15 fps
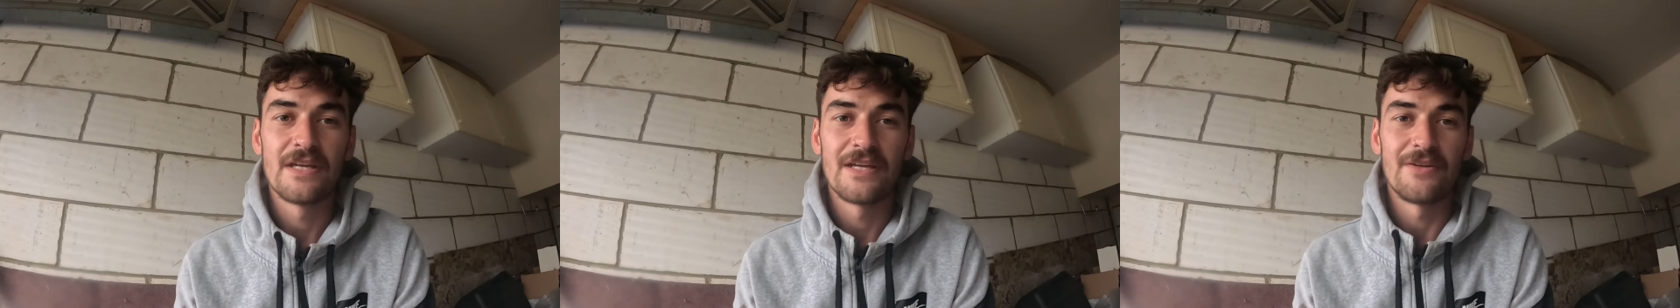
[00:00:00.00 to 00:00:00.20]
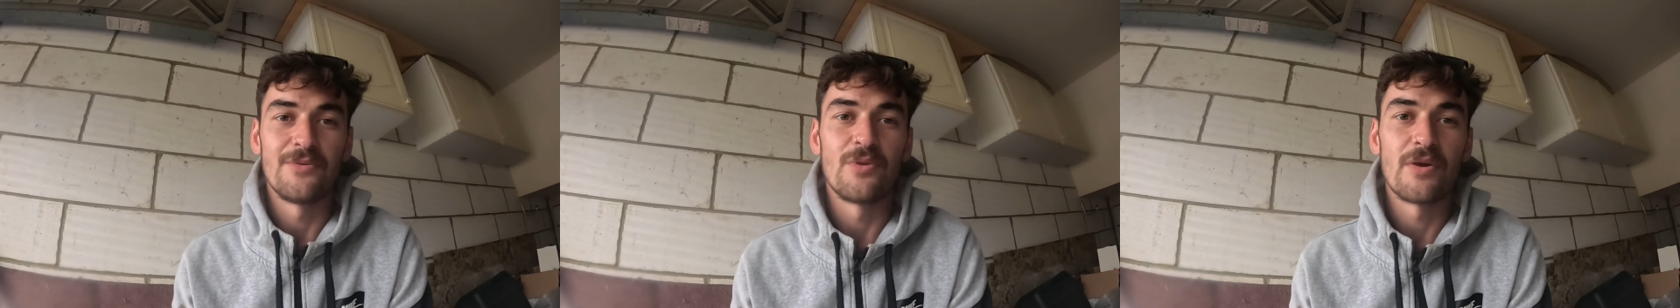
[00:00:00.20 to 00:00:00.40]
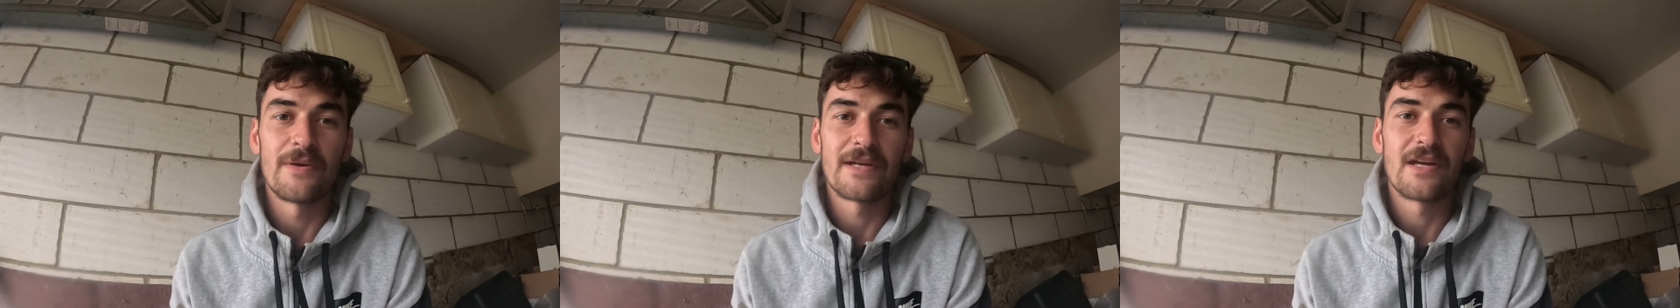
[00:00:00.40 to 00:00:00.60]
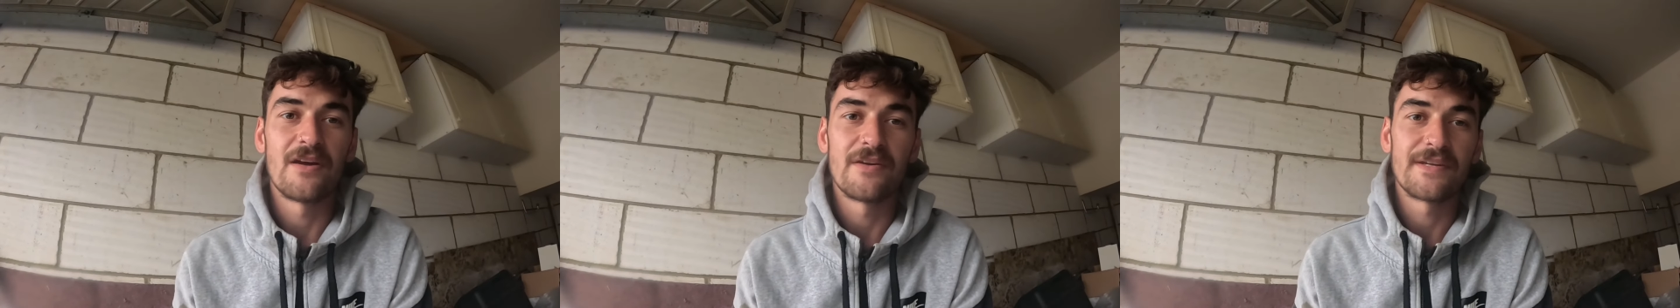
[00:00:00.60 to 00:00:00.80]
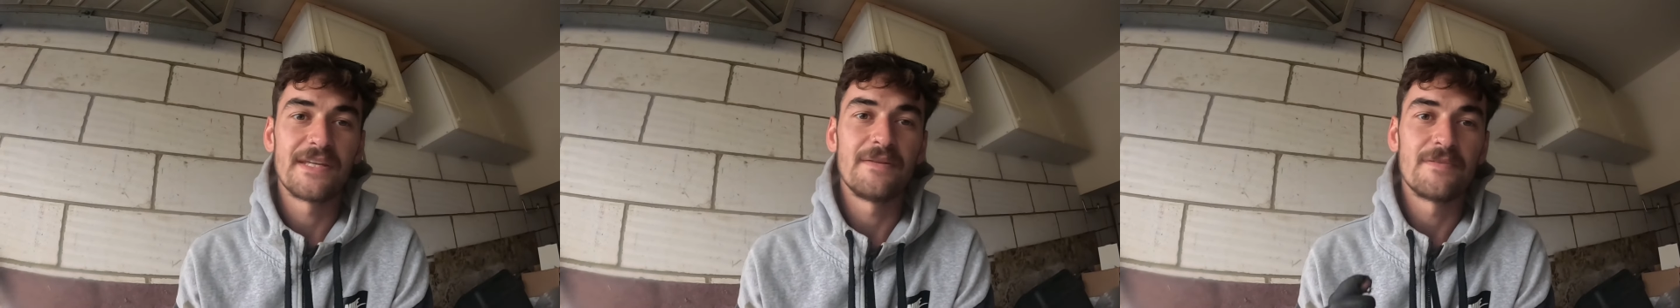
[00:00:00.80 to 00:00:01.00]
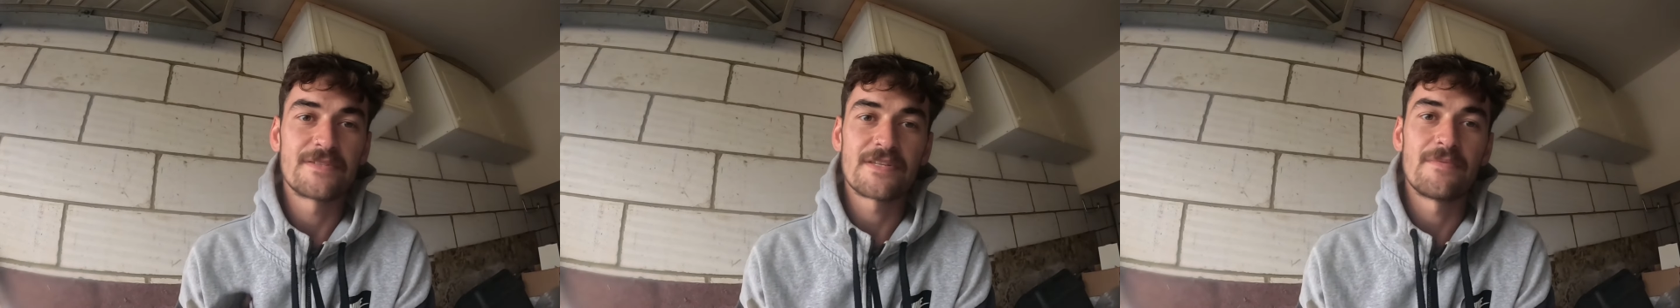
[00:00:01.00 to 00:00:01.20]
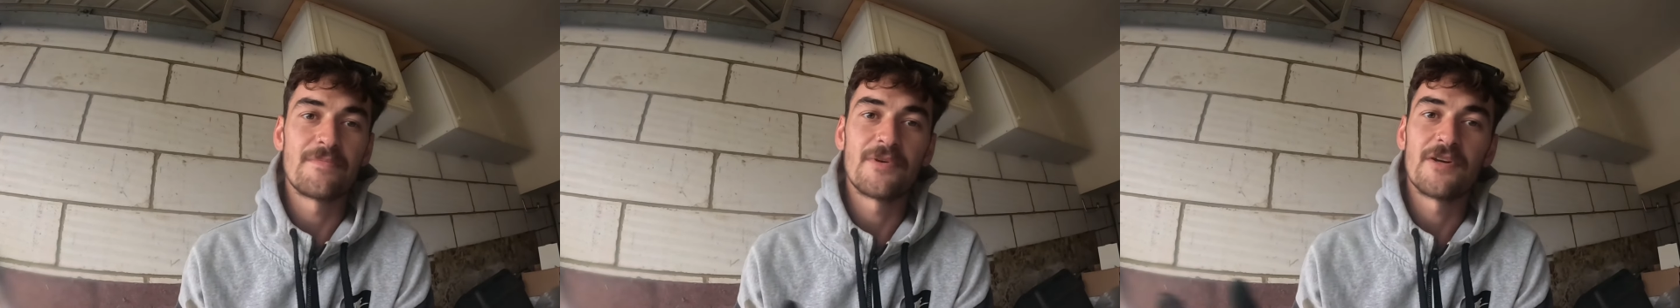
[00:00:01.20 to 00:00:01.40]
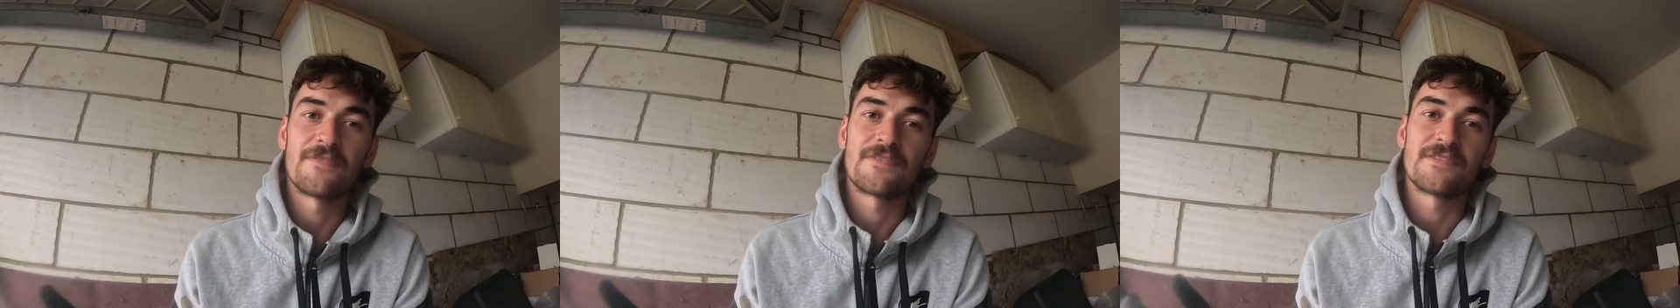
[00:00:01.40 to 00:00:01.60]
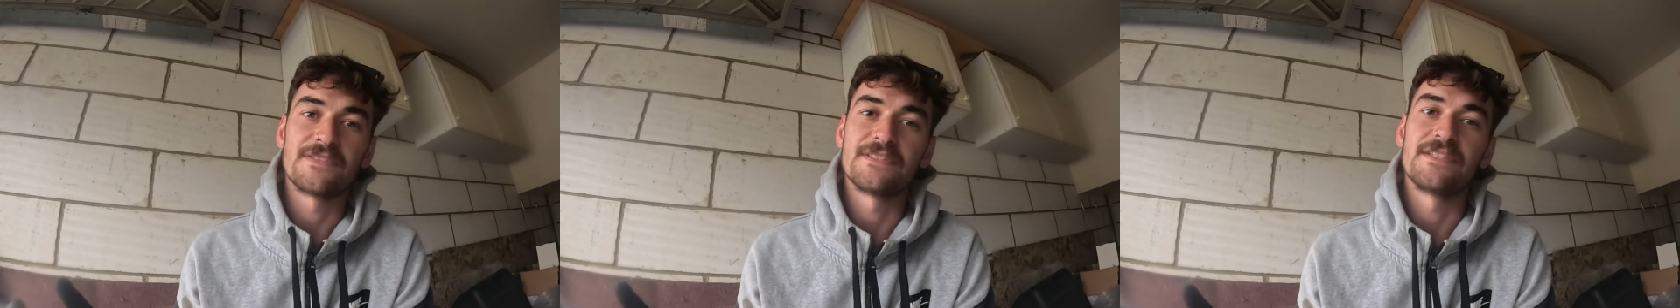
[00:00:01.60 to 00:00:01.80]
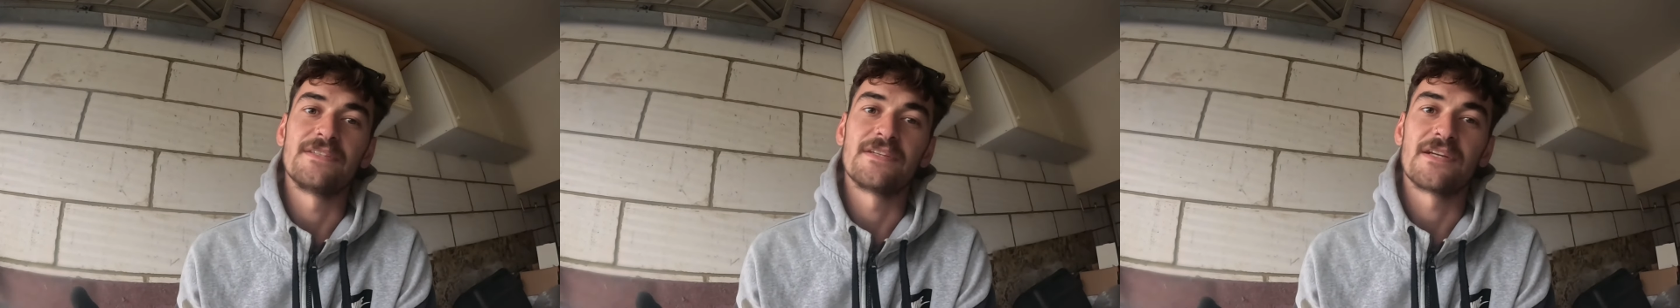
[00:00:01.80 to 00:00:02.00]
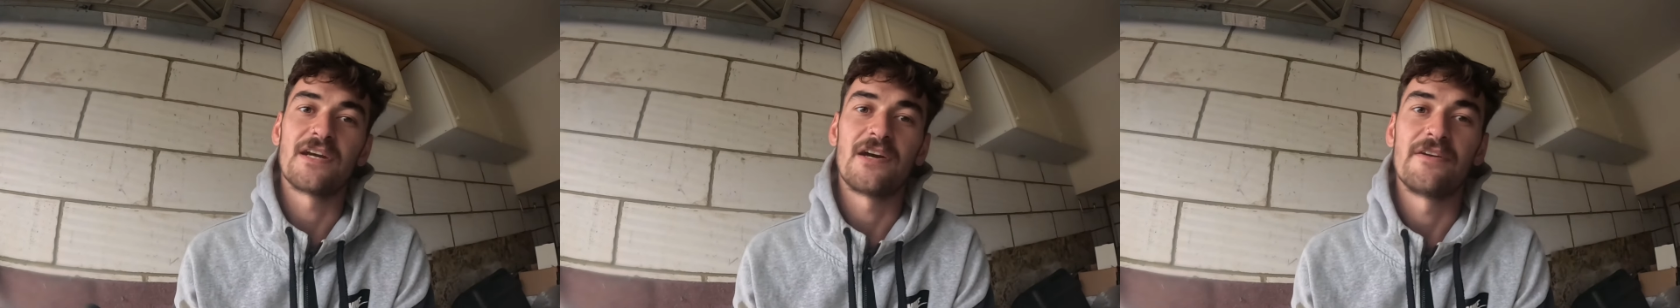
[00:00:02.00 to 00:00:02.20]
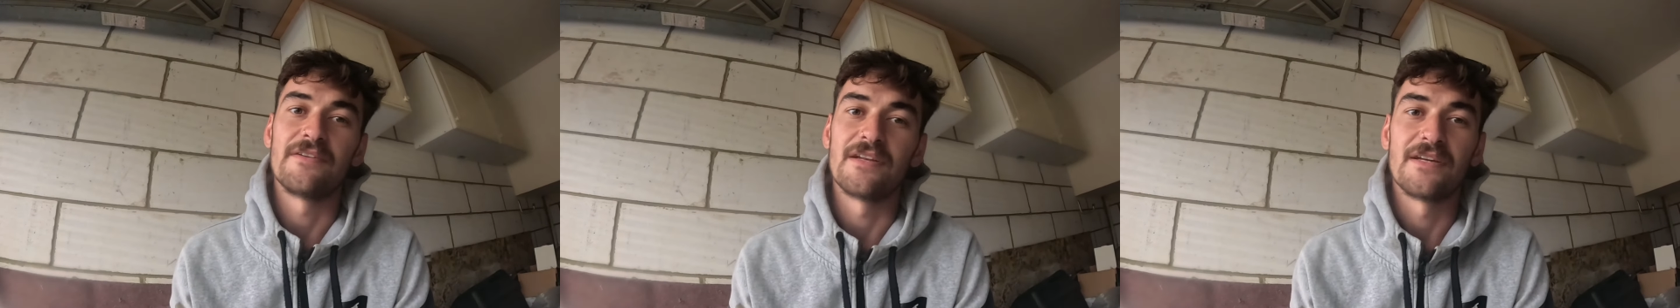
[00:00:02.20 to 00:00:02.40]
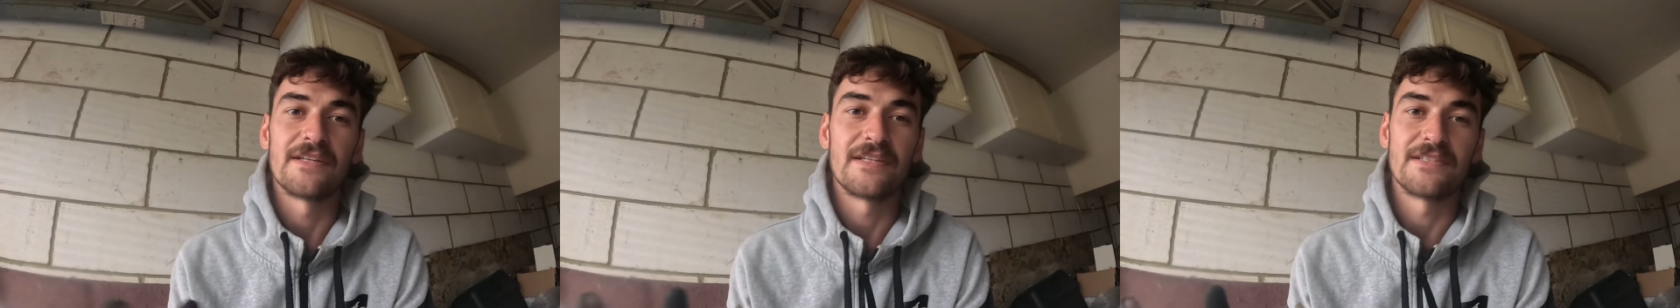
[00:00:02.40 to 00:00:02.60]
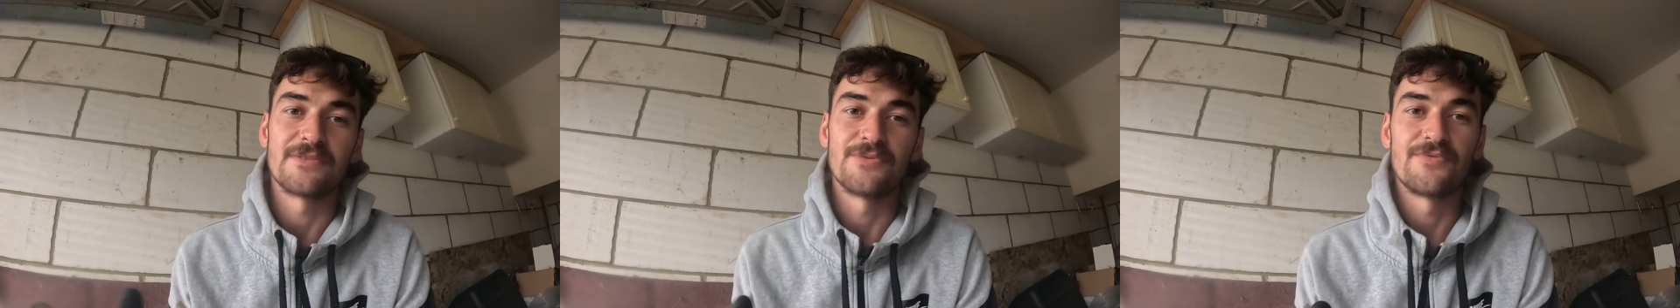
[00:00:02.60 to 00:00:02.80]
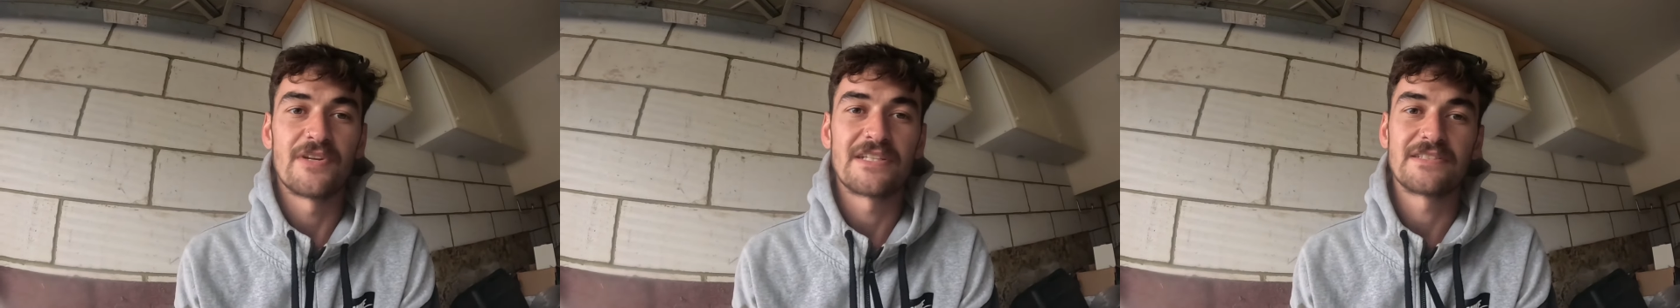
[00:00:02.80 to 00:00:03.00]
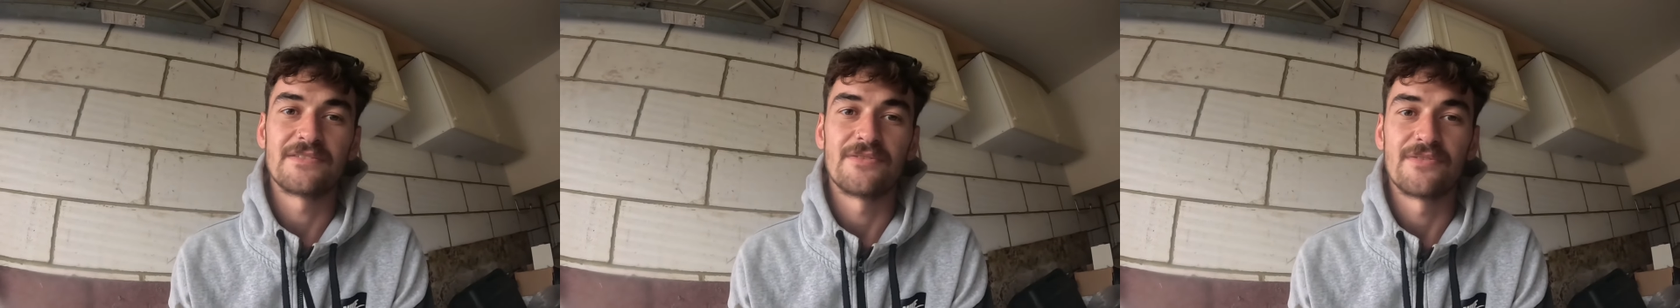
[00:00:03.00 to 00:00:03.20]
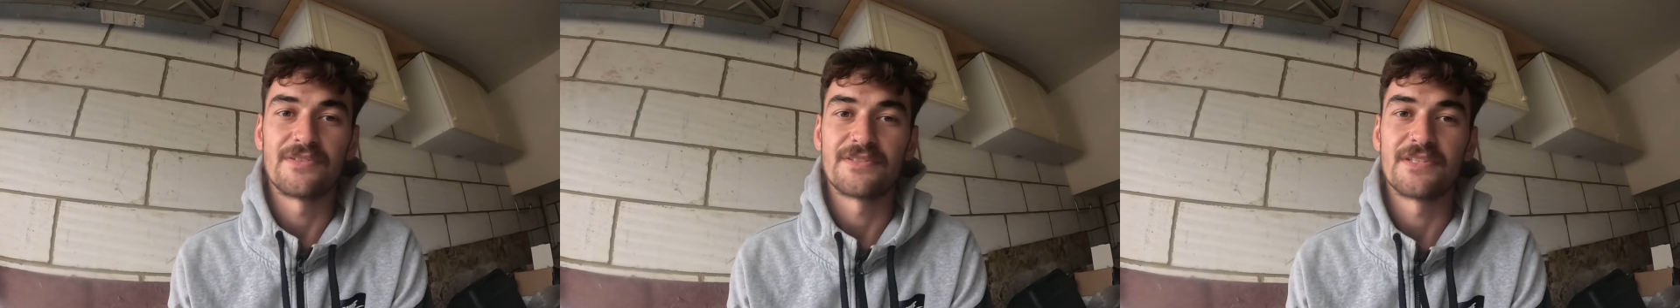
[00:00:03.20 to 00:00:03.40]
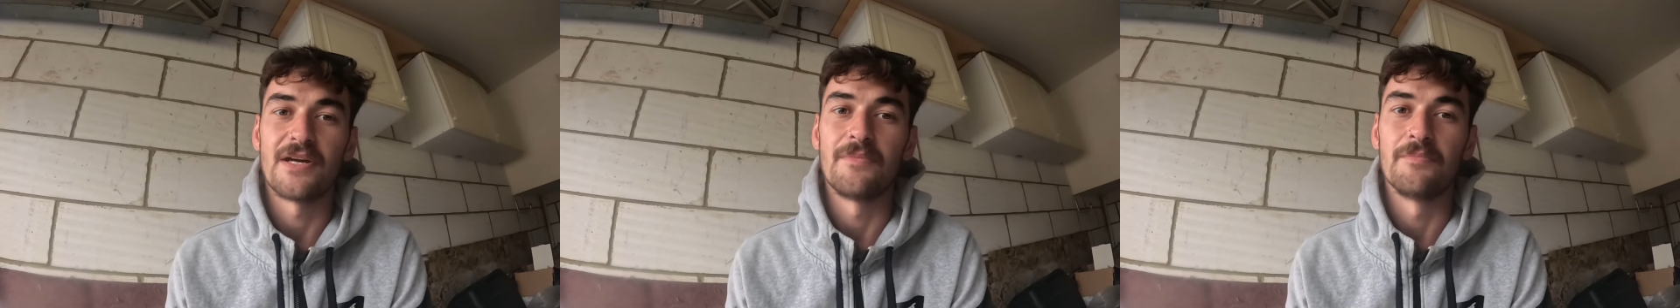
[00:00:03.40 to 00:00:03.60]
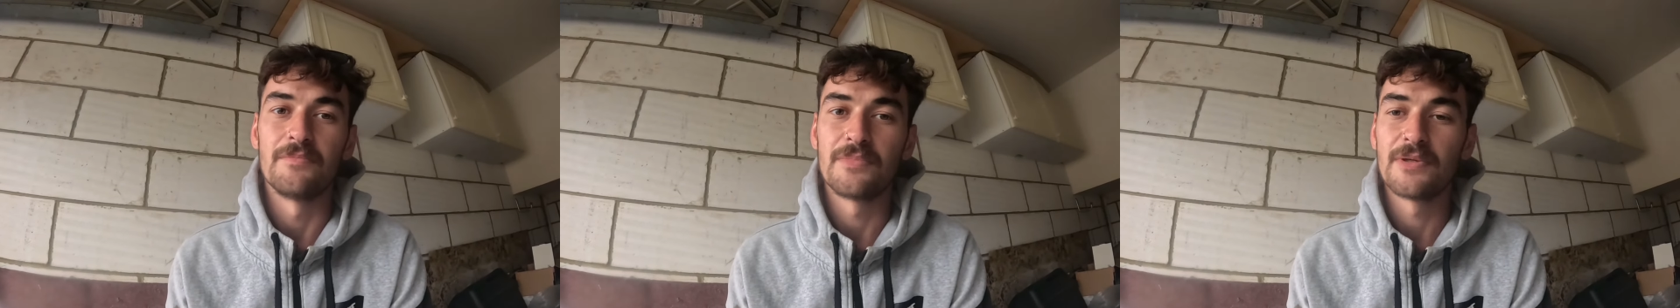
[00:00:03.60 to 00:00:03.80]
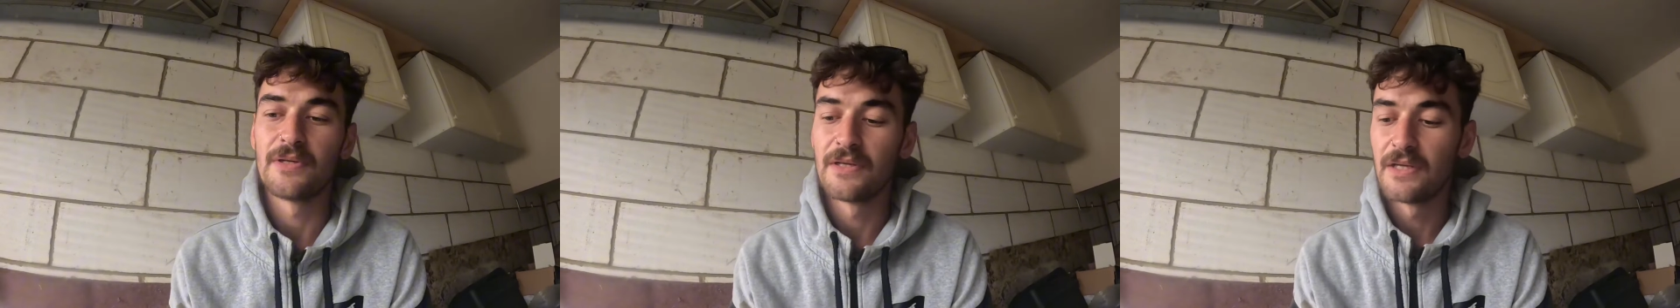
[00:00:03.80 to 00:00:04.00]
and although I can't keep the sump off because it's in the car and like it's all resting on the sump,